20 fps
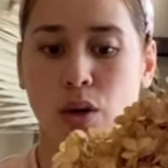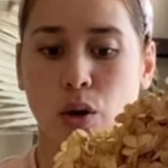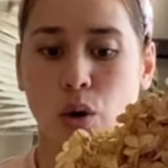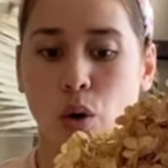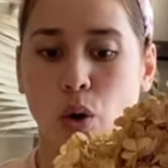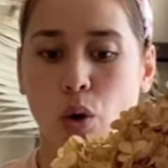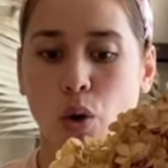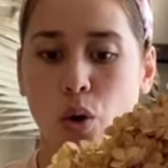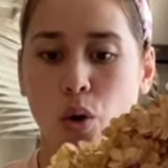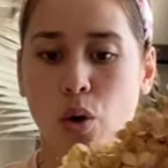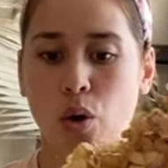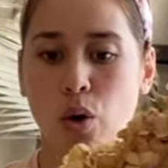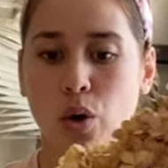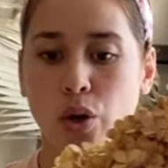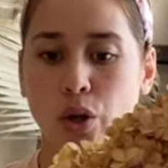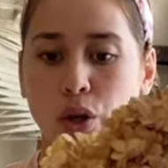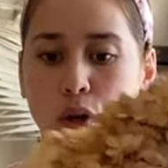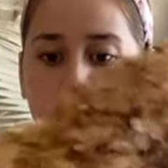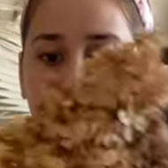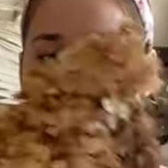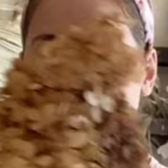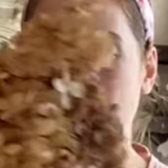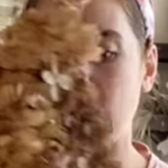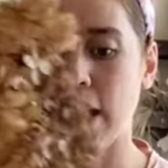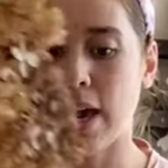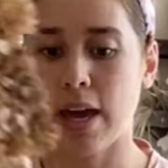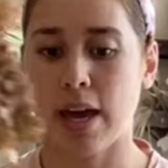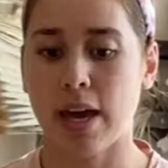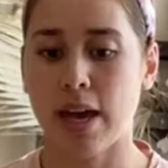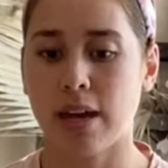or you
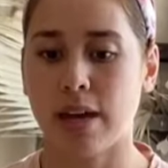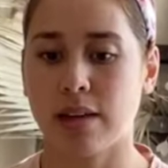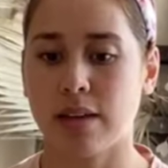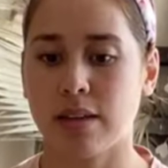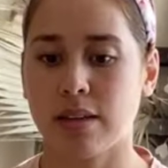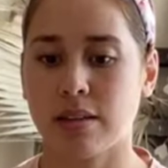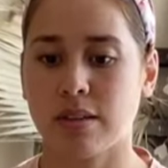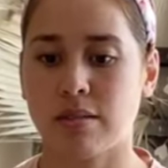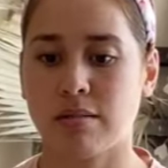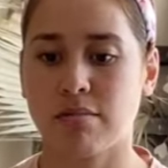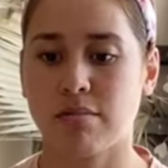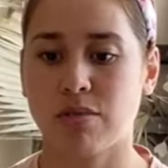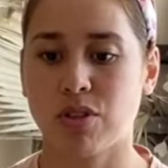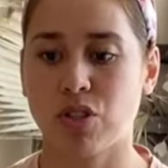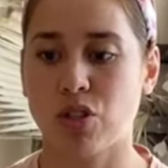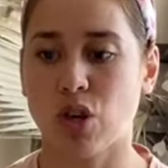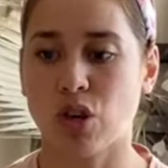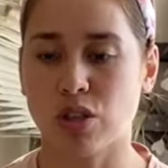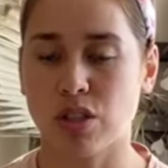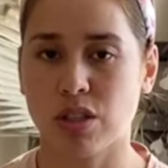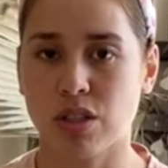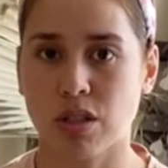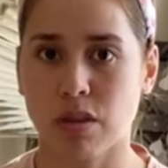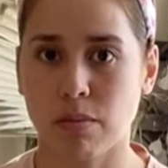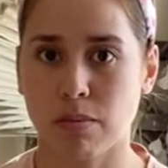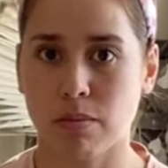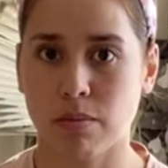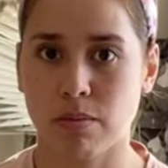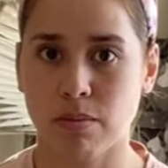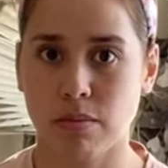can dot them.